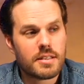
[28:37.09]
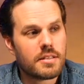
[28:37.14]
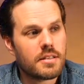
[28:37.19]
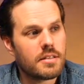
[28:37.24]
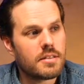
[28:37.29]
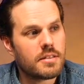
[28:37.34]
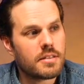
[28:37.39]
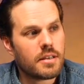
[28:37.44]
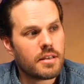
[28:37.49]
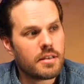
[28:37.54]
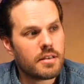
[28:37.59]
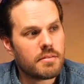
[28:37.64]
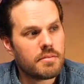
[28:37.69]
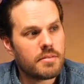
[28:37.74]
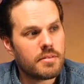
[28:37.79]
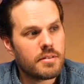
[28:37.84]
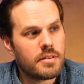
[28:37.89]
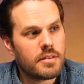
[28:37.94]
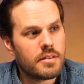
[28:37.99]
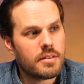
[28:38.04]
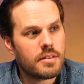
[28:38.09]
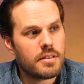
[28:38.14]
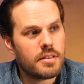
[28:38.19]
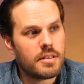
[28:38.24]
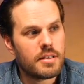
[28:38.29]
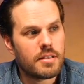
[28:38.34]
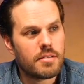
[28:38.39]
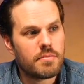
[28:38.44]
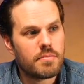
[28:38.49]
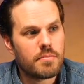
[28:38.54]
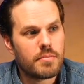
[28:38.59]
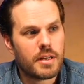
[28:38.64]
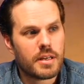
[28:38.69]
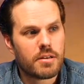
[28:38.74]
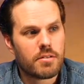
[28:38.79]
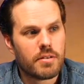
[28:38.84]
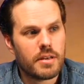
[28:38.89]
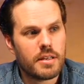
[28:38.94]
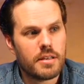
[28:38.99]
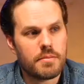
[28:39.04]
Well, next is, you
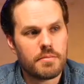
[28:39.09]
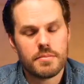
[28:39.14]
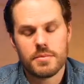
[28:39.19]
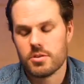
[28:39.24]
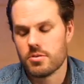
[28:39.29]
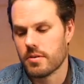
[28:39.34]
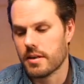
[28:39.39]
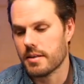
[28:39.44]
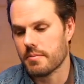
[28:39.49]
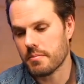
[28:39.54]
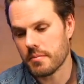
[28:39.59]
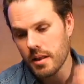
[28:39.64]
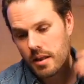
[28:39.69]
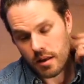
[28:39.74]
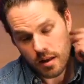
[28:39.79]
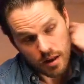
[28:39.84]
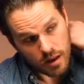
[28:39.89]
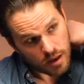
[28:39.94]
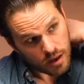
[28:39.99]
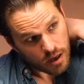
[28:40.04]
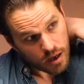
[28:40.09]
know, Macarena. It's great.